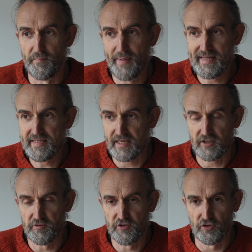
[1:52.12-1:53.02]

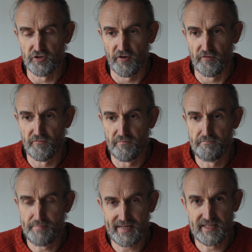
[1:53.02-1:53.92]
basic sort of
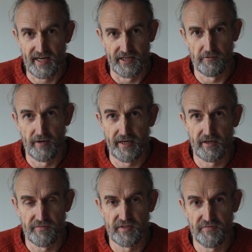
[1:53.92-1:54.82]
big takeaway
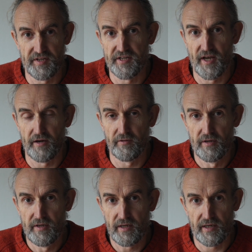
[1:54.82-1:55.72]
of this video
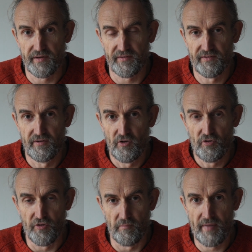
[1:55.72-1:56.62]
is
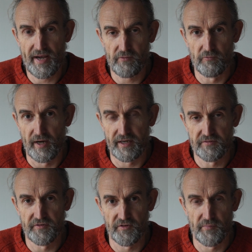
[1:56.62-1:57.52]
the main way to
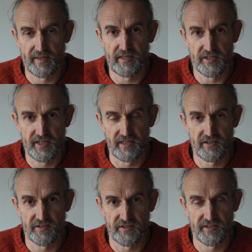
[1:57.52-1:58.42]
fundamentally change
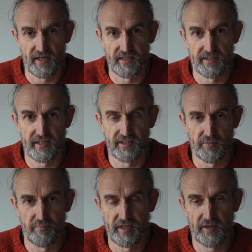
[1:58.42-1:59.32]
a society is
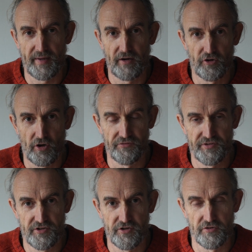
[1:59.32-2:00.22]
to bring about
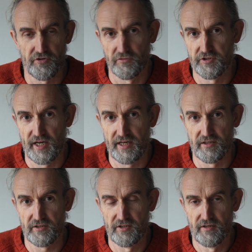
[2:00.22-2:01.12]
constitutional
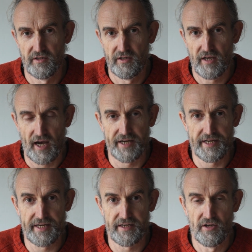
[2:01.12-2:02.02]
change,
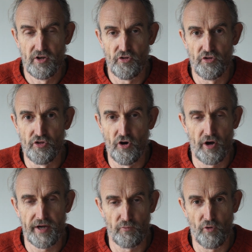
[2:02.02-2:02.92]
i.e.
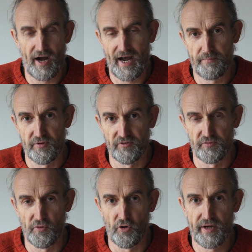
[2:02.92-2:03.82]
not what happens,
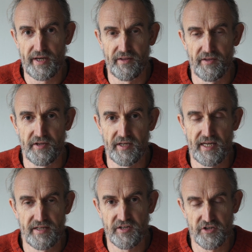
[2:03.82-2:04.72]
but in the
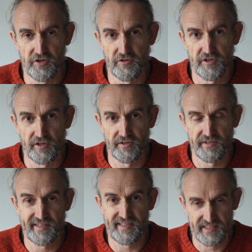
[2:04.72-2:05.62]
institutions
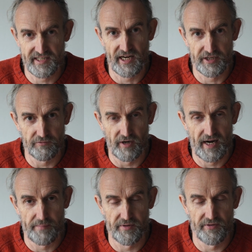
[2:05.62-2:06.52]
that decide what
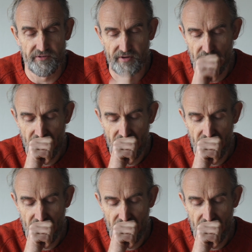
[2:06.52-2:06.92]
happens.